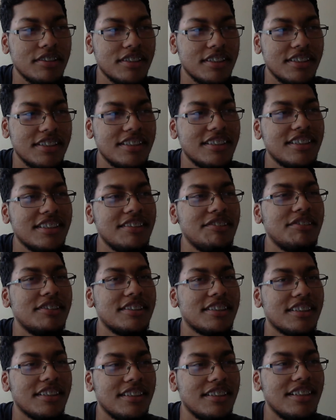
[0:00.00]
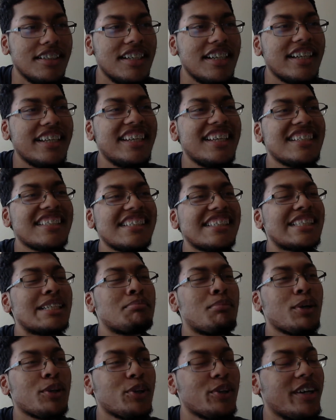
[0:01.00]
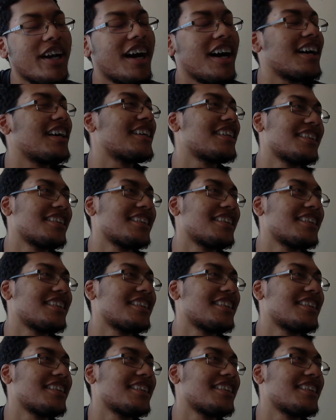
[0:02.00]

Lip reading: and she was kissing some other guy.